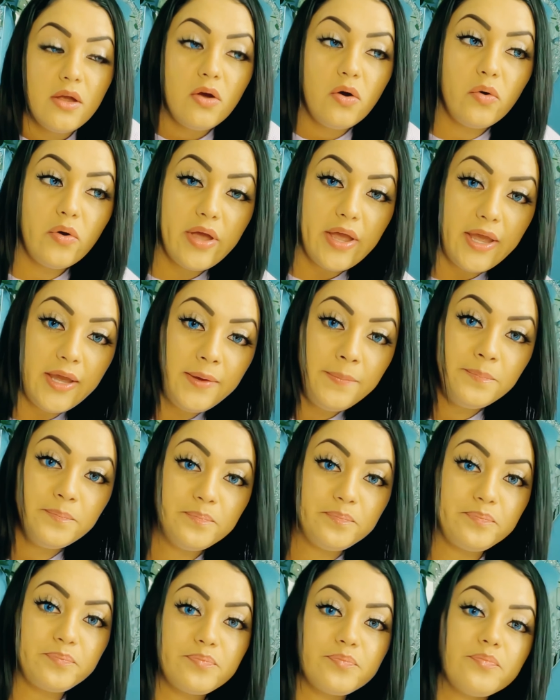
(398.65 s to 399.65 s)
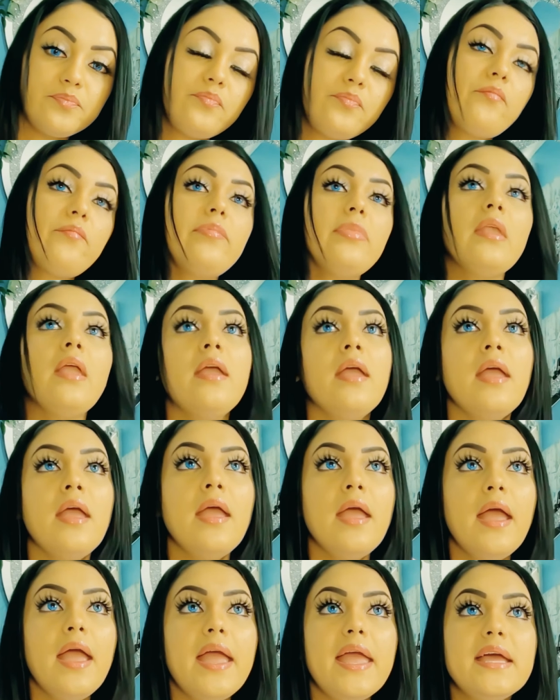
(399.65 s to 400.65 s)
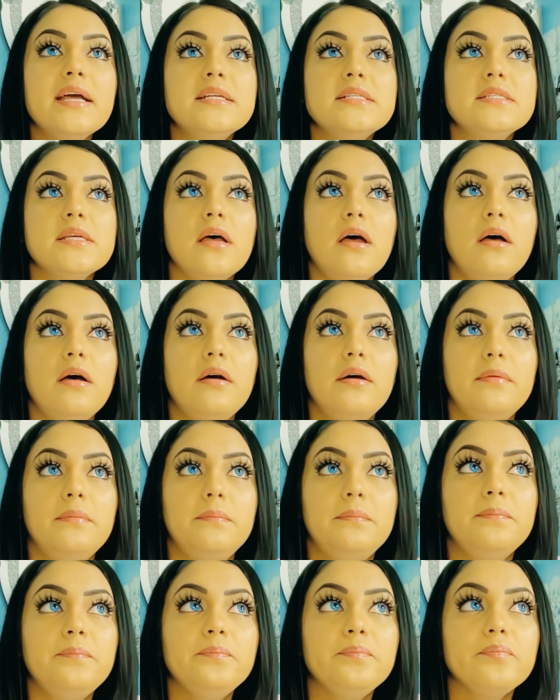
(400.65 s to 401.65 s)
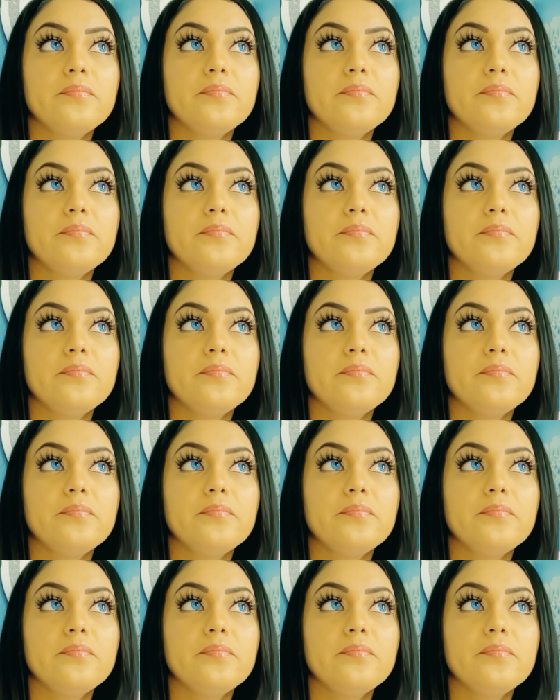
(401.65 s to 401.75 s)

okay? And um,